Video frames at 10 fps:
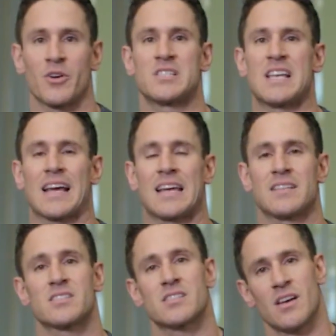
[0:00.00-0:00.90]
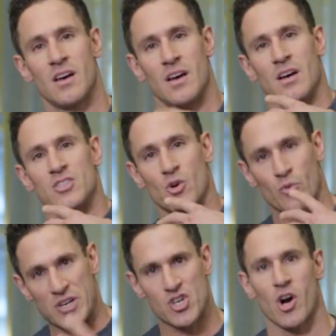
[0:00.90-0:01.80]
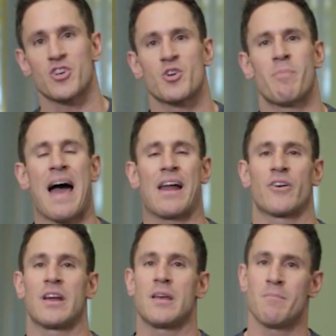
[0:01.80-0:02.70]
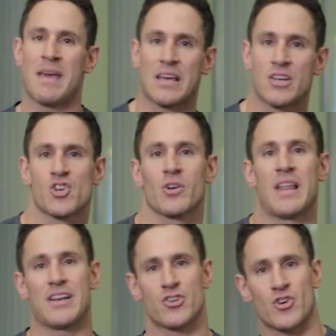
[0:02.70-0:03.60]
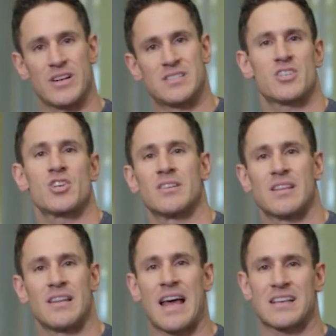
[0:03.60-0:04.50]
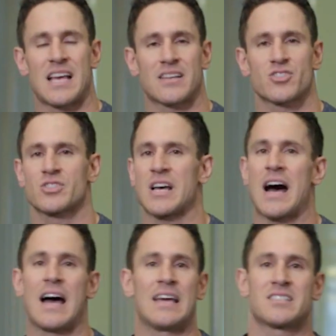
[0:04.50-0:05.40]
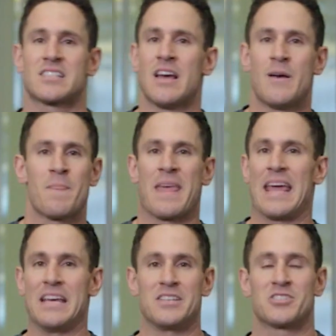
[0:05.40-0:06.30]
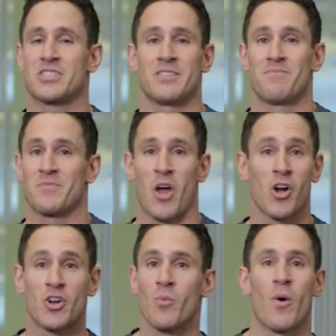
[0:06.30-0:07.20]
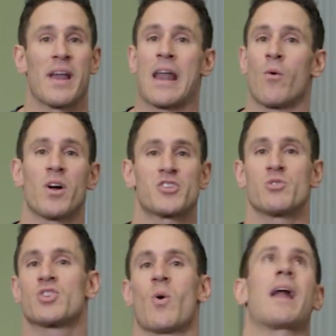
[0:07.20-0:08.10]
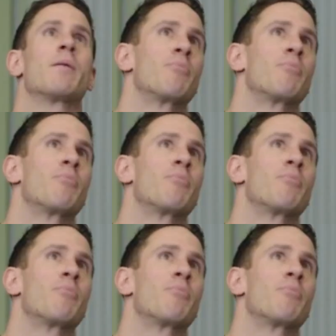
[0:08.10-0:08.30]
to 30 seconds to recharge your battery, making sure that your transition to the next exercise is a good one. I don't want you so out